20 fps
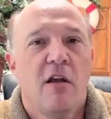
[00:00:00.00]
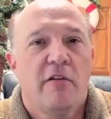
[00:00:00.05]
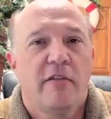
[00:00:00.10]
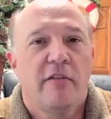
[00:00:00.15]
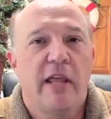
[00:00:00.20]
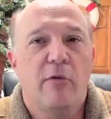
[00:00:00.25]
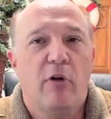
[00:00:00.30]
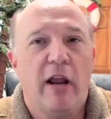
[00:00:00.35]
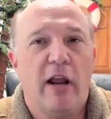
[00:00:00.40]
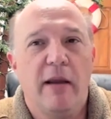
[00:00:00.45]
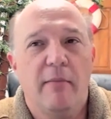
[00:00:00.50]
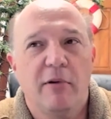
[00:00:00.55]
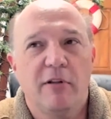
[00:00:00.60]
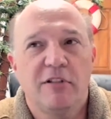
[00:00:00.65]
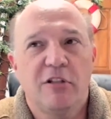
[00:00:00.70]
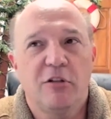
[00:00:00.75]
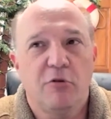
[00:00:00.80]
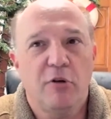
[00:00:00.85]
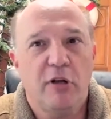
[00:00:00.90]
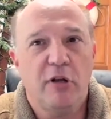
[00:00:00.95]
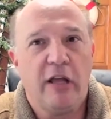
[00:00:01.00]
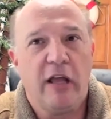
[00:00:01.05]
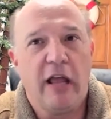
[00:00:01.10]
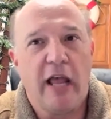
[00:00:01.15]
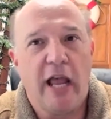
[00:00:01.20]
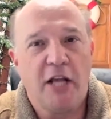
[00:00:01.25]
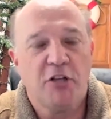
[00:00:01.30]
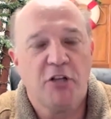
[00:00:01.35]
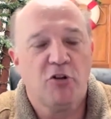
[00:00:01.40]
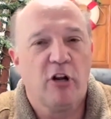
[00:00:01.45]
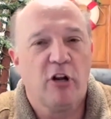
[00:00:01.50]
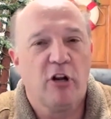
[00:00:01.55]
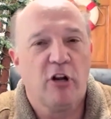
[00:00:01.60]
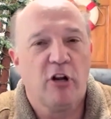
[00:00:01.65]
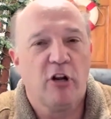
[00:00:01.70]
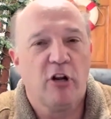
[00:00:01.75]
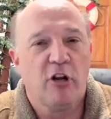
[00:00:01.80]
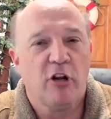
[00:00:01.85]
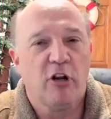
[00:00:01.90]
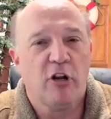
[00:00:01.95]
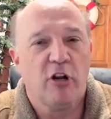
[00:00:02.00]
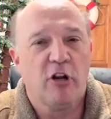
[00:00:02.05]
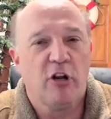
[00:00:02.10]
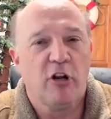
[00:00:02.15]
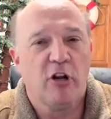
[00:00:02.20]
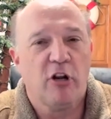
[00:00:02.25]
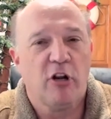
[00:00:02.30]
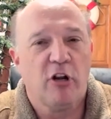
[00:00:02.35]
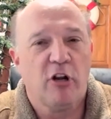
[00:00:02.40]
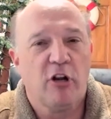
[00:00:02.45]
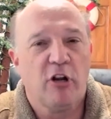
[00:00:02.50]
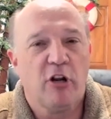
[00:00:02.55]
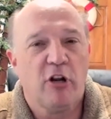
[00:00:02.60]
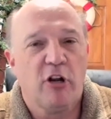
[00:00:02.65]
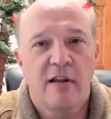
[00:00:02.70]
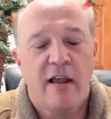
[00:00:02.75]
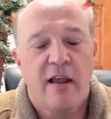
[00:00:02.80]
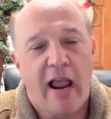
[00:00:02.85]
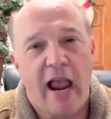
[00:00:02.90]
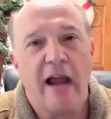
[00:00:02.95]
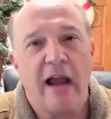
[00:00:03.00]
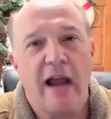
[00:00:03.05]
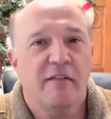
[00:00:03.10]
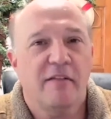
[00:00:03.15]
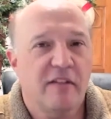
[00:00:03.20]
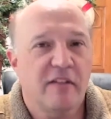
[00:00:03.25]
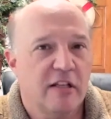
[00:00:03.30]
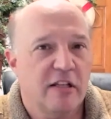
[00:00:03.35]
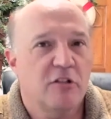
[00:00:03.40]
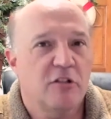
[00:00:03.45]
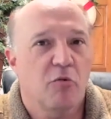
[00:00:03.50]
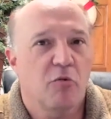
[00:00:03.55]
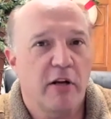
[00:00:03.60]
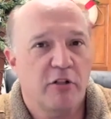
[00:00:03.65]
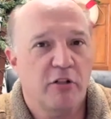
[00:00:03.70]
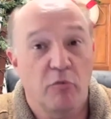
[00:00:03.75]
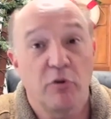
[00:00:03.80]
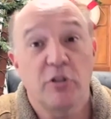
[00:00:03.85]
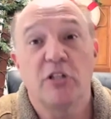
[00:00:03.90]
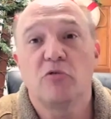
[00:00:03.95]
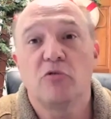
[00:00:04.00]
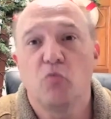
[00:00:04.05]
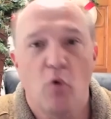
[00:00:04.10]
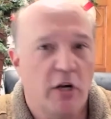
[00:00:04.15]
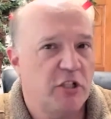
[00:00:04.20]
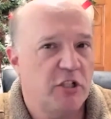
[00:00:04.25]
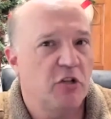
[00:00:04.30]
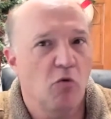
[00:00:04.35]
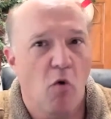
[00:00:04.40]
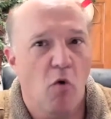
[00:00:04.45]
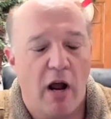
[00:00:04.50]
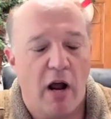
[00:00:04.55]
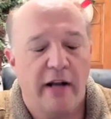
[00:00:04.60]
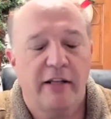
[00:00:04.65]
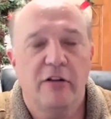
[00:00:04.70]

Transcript: they were able to extricate themselves out of the situation, which is what you want.